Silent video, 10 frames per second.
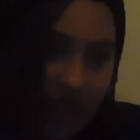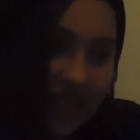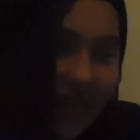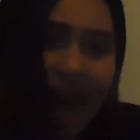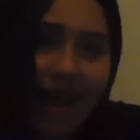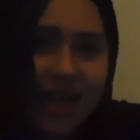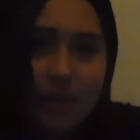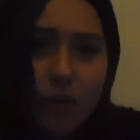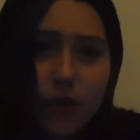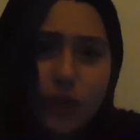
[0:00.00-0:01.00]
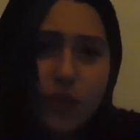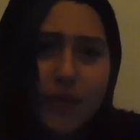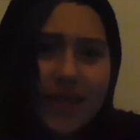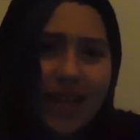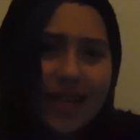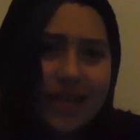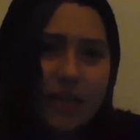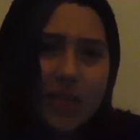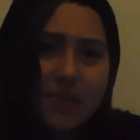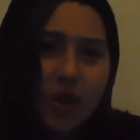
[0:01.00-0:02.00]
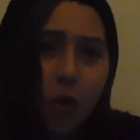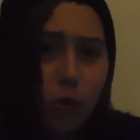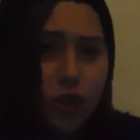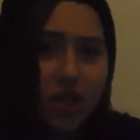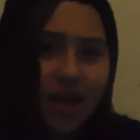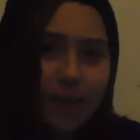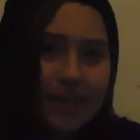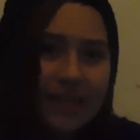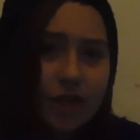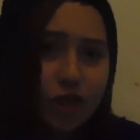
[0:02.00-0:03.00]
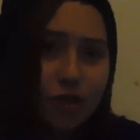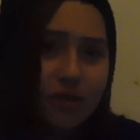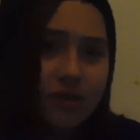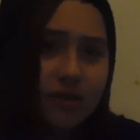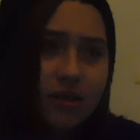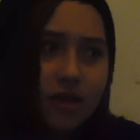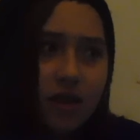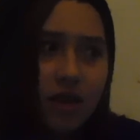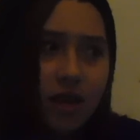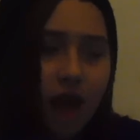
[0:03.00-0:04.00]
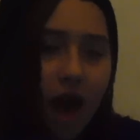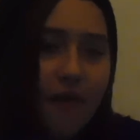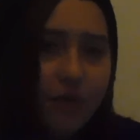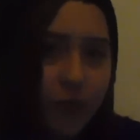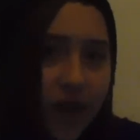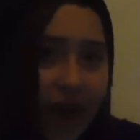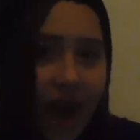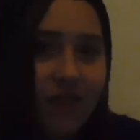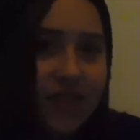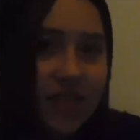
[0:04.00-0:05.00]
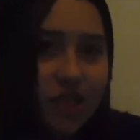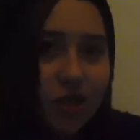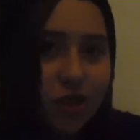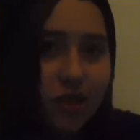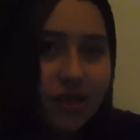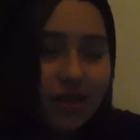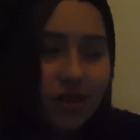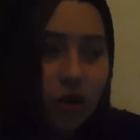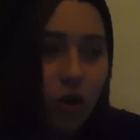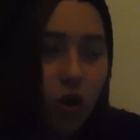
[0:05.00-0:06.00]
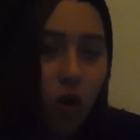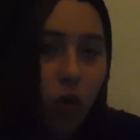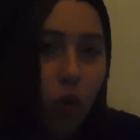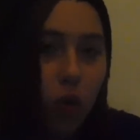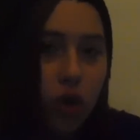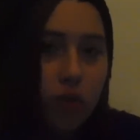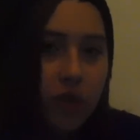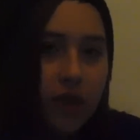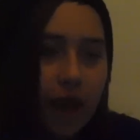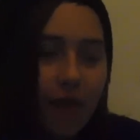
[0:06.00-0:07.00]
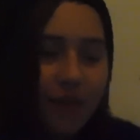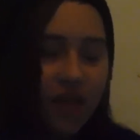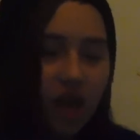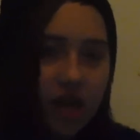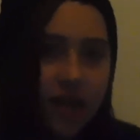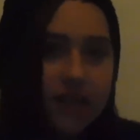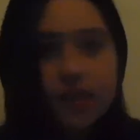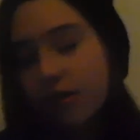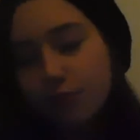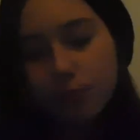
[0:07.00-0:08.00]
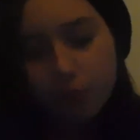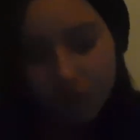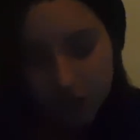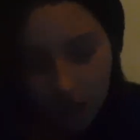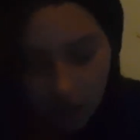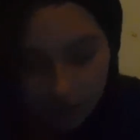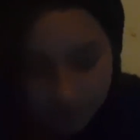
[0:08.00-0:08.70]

yeah, I guess my wish would be, like, to be older like my sisters. I have 3 half-sisters, and they're all older than me. I'm the youngest. So,